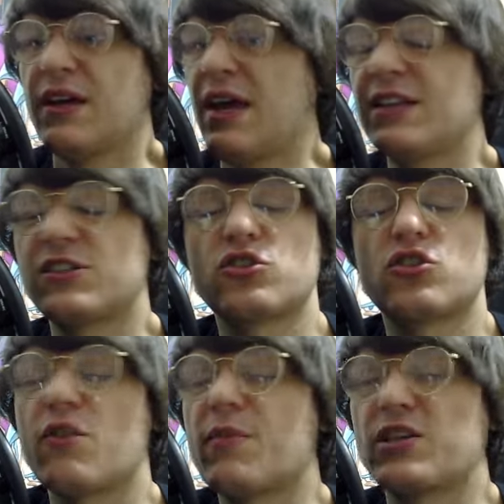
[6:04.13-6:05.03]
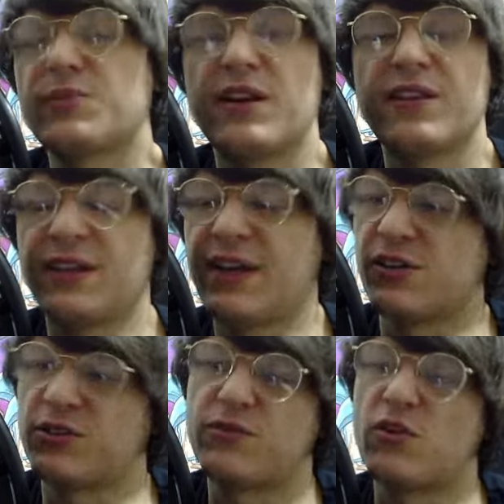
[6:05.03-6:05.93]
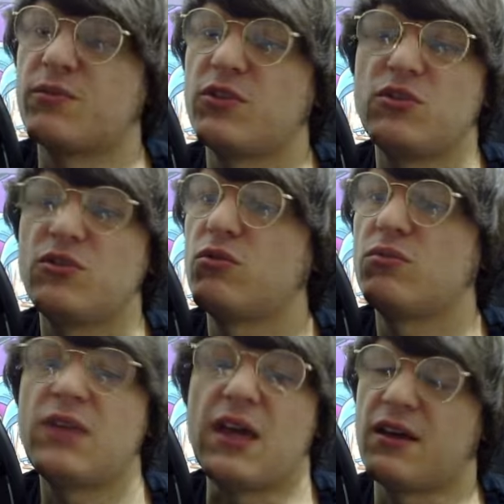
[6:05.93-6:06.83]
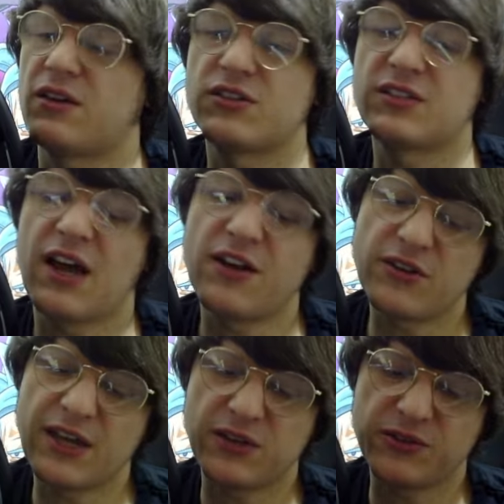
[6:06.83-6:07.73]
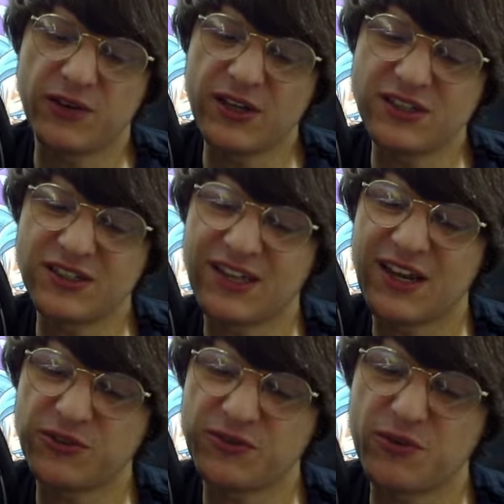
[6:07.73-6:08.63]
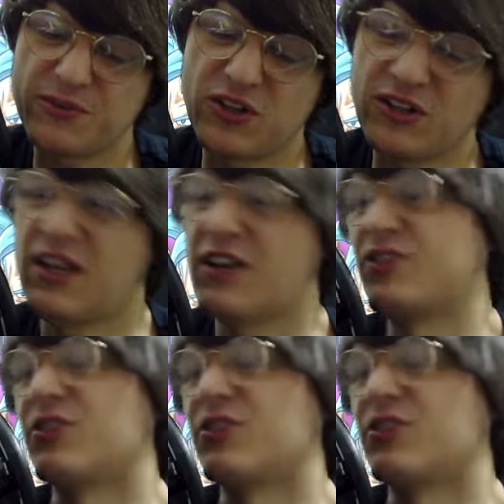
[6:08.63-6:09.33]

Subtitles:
It's so much better than Chaos Form. Yeah, because I know Chaos, it's just Chaos Form's not that